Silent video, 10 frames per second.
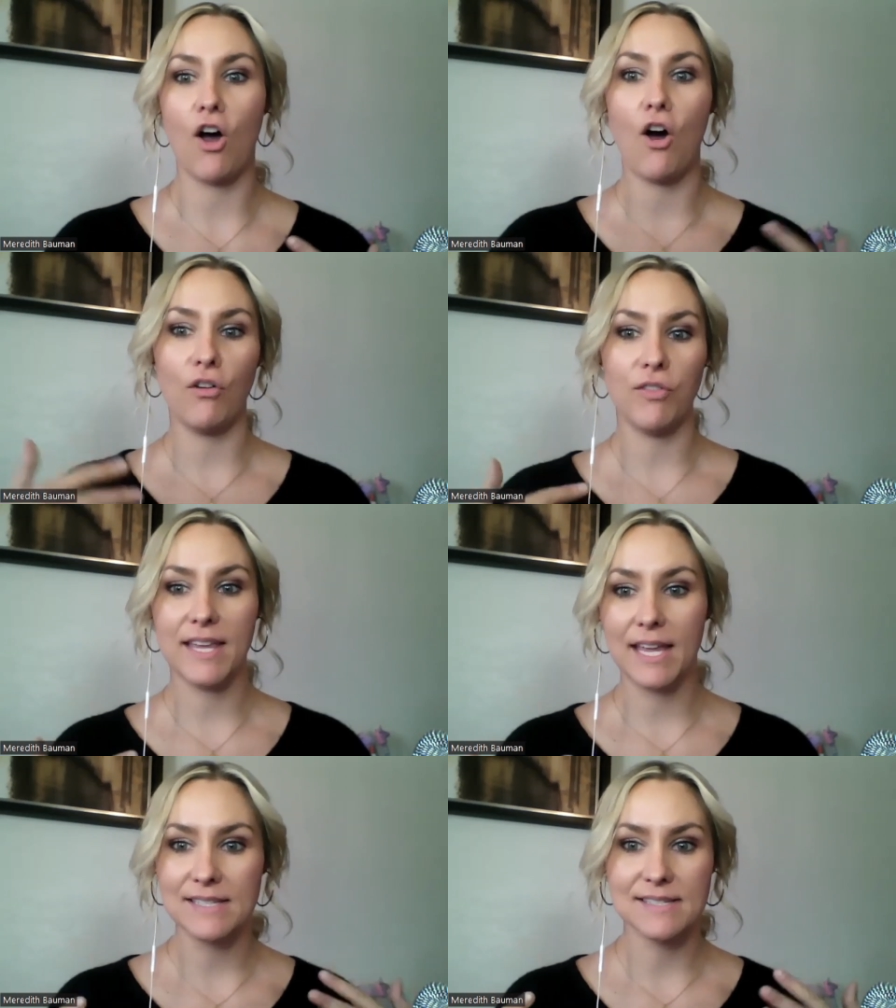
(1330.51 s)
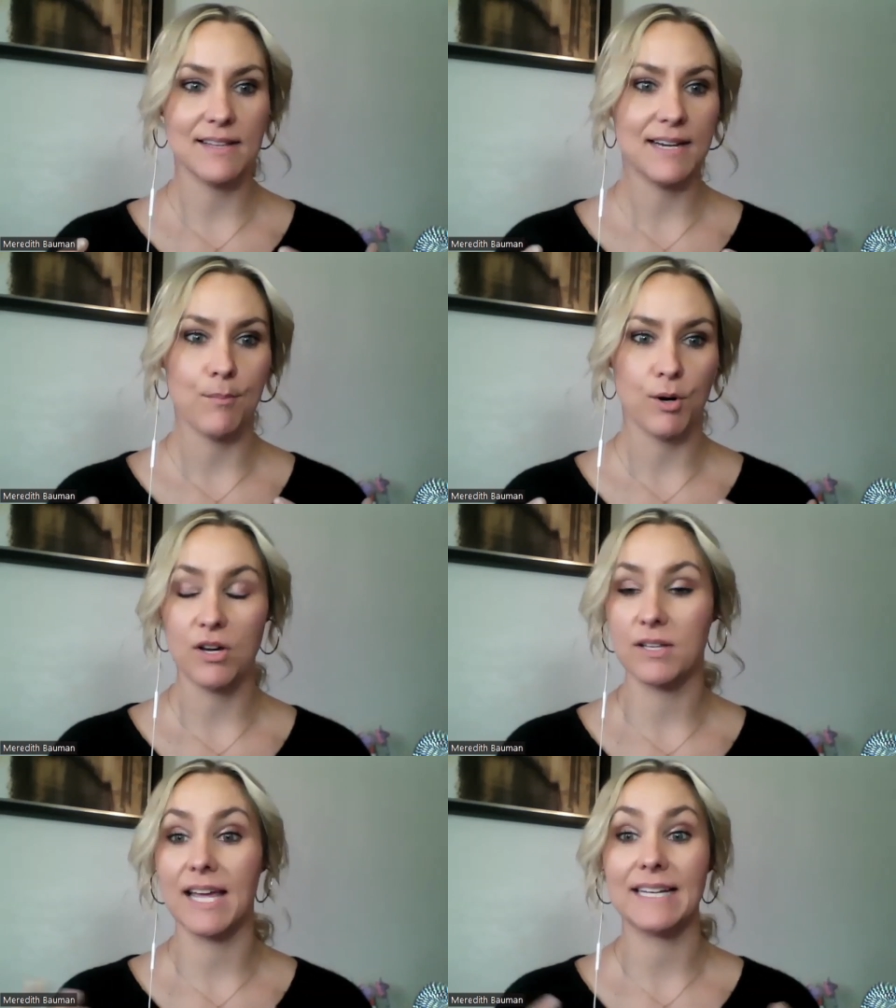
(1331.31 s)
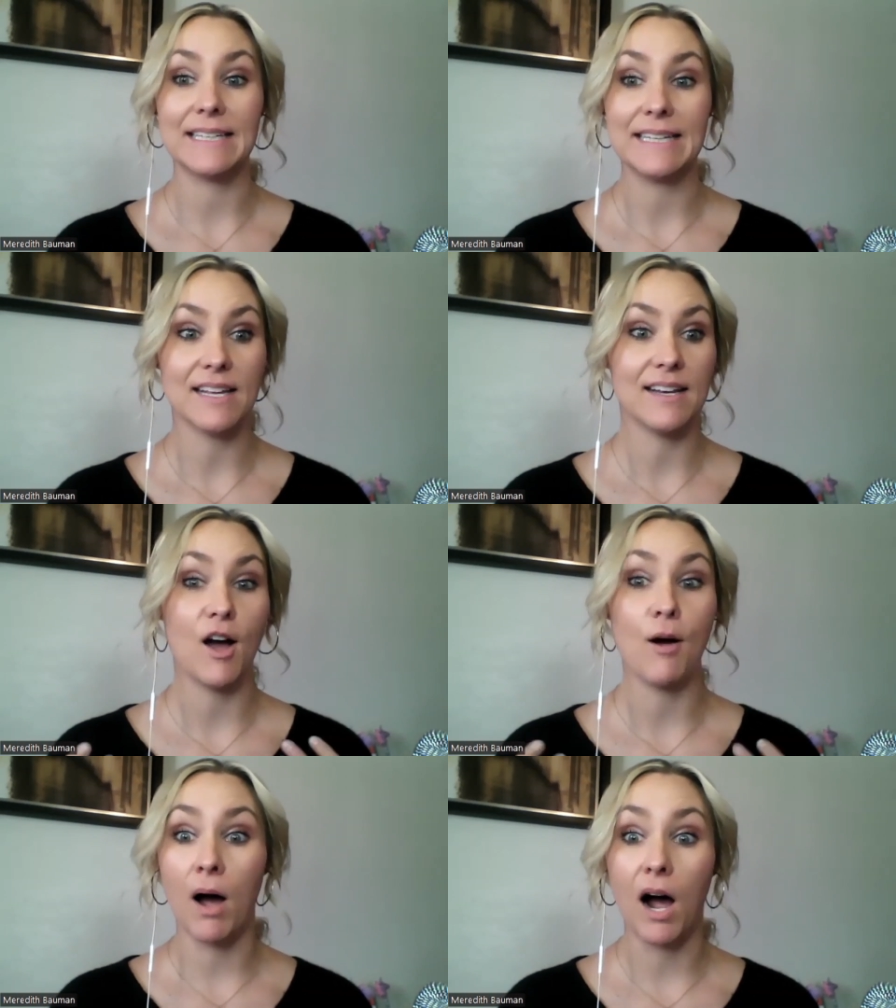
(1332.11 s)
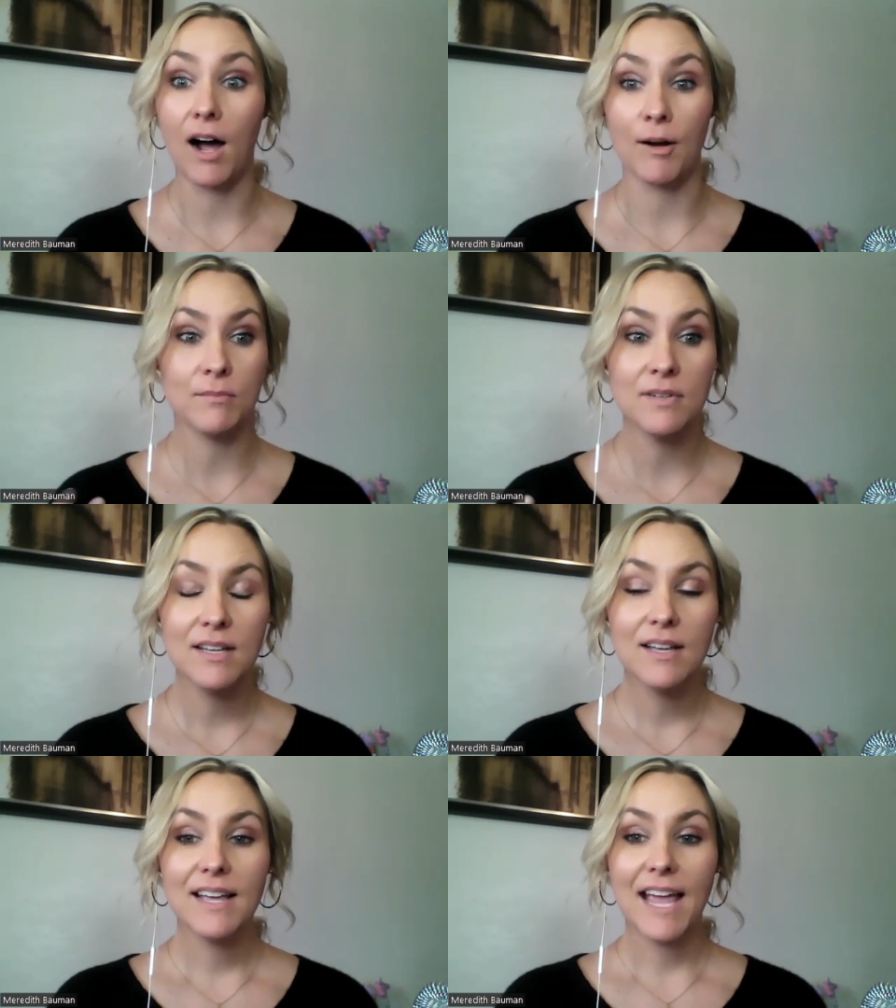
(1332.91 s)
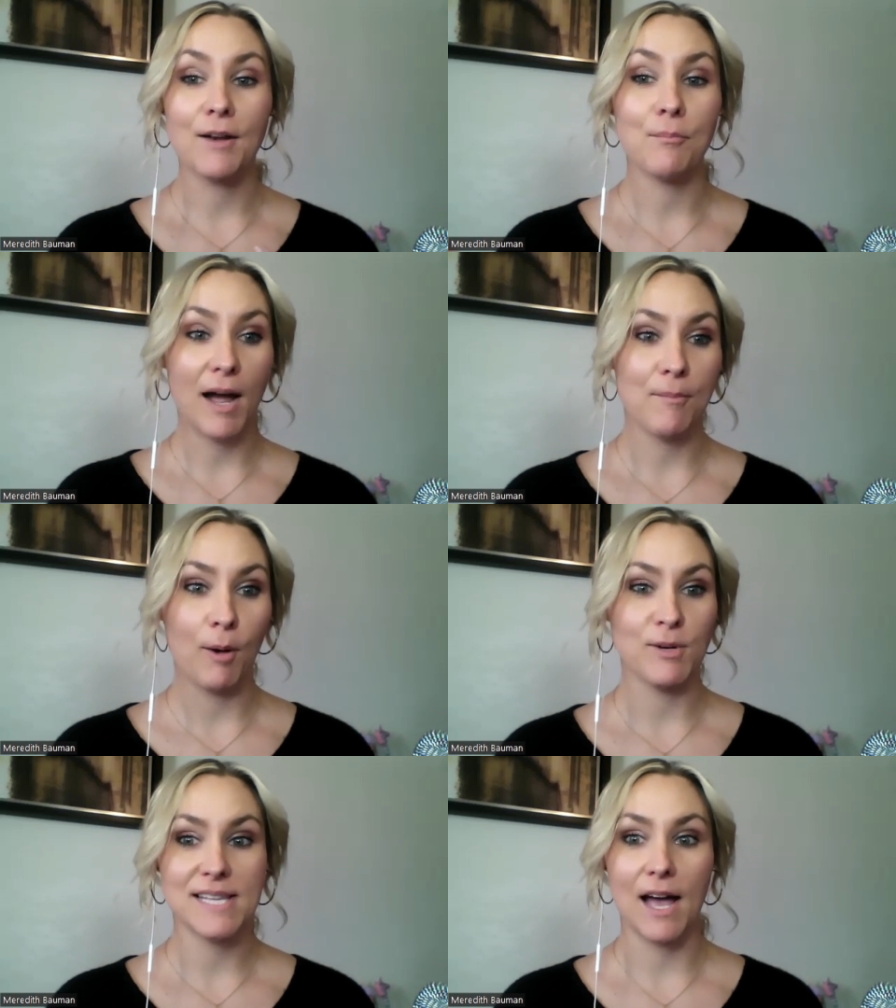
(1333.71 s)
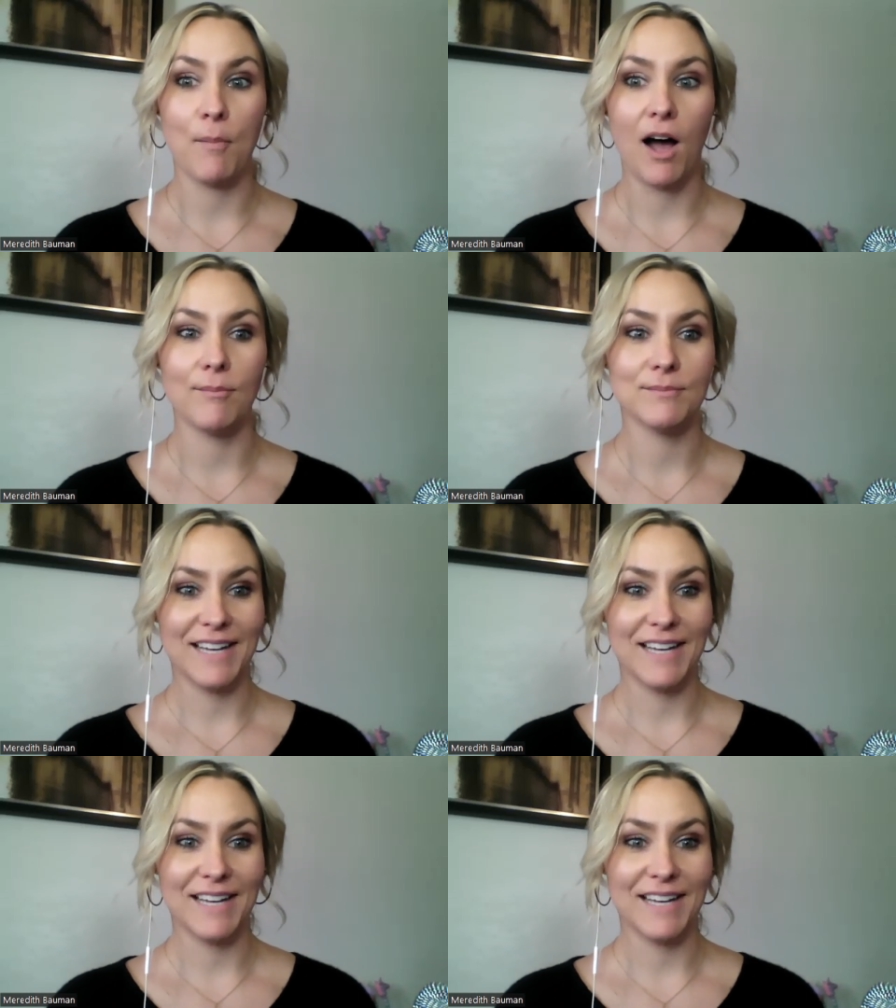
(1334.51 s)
all the kids in the neighborhood that needed a mom. And my mom was that mom.